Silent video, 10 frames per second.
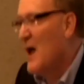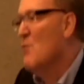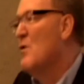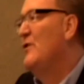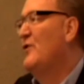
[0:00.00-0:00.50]
but I
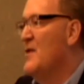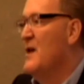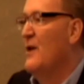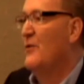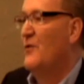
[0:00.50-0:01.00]
would say
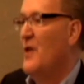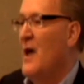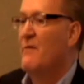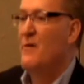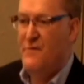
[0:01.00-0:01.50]
this, they
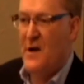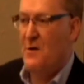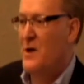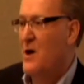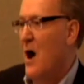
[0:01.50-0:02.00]
have a
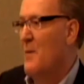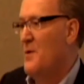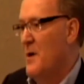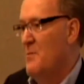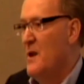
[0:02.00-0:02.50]
very
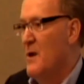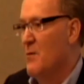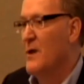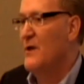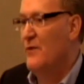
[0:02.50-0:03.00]
competent media
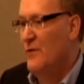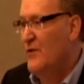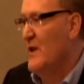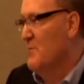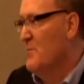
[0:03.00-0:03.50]
relations
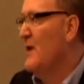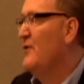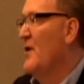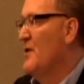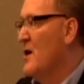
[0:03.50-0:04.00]
team
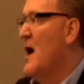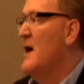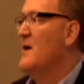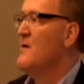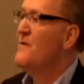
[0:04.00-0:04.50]
based on the
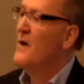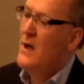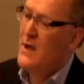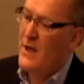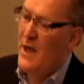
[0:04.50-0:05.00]
kind of
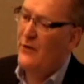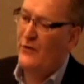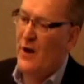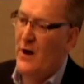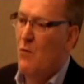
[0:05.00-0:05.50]
case
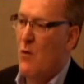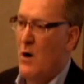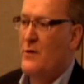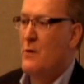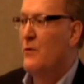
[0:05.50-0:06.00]
study
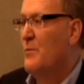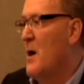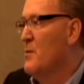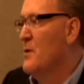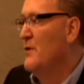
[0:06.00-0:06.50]
work that was
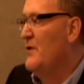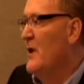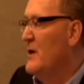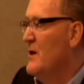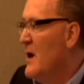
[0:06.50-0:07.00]
published
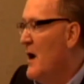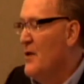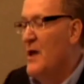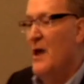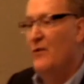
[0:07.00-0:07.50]
in uh,
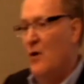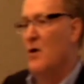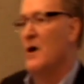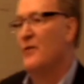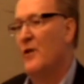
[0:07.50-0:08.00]
the Case
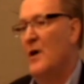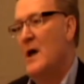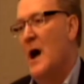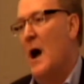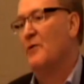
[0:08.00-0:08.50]
Currents.
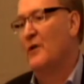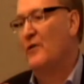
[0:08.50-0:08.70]
I was